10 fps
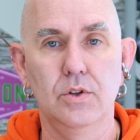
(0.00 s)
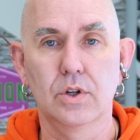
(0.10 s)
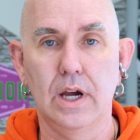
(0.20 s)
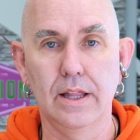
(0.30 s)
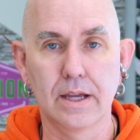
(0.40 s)
If you're
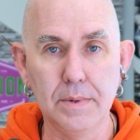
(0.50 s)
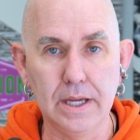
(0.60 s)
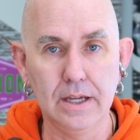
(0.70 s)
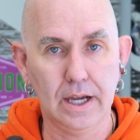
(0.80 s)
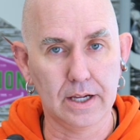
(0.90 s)
a guy like
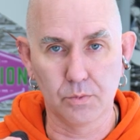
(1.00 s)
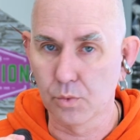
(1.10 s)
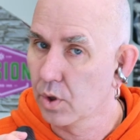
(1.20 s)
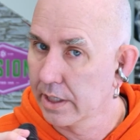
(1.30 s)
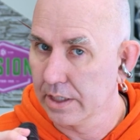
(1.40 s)
me, I got
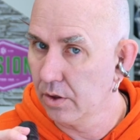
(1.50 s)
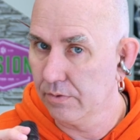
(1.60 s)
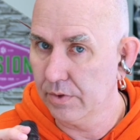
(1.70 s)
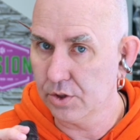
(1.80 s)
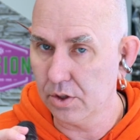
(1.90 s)
really
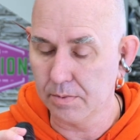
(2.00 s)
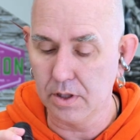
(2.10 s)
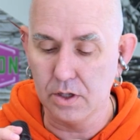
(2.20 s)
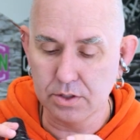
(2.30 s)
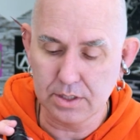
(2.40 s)
good vision up
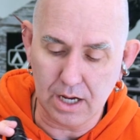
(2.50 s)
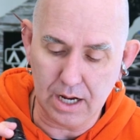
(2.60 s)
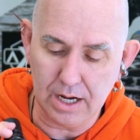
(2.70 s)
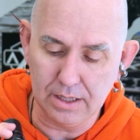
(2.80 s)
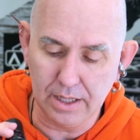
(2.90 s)
close.
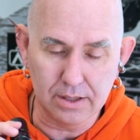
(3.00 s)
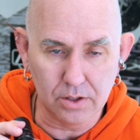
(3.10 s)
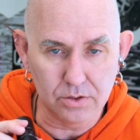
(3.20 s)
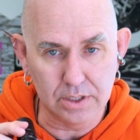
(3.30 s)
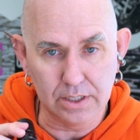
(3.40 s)
I like
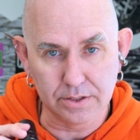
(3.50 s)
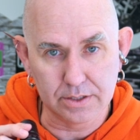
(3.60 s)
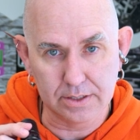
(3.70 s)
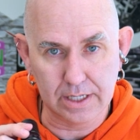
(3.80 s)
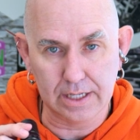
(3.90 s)
those needles
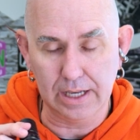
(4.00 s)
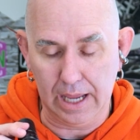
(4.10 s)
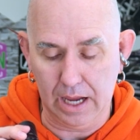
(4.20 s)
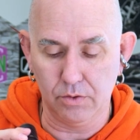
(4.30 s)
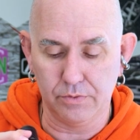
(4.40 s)
sticking
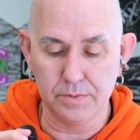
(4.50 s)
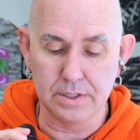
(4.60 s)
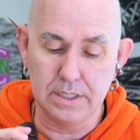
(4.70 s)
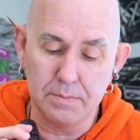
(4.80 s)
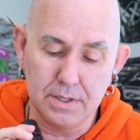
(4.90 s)
out from the
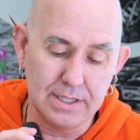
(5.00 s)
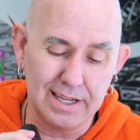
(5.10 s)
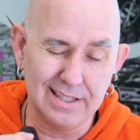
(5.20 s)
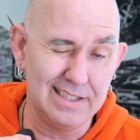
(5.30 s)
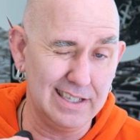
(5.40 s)
tip because
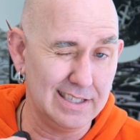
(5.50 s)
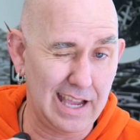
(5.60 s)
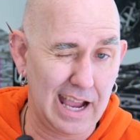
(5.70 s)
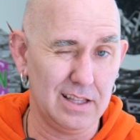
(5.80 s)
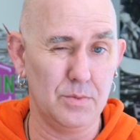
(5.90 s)
I can see
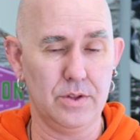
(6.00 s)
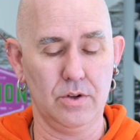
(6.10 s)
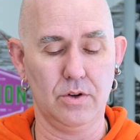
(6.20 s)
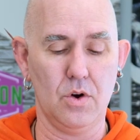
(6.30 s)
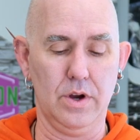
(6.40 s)
exactly where
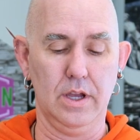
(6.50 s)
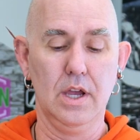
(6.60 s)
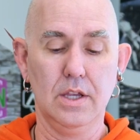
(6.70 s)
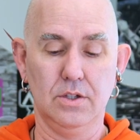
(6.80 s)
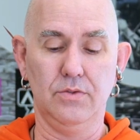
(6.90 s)
they're going.
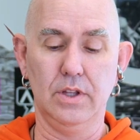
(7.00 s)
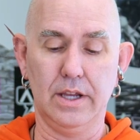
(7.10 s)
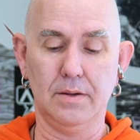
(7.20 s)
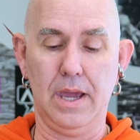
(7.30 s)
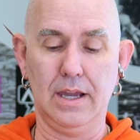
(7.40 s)
So if you
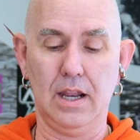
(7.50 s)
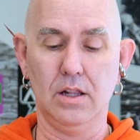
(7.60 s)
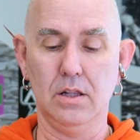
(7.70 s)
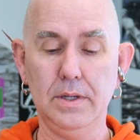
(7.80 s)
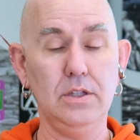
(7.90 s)
like them hanging out a
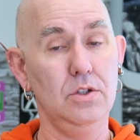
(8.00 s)
little bit,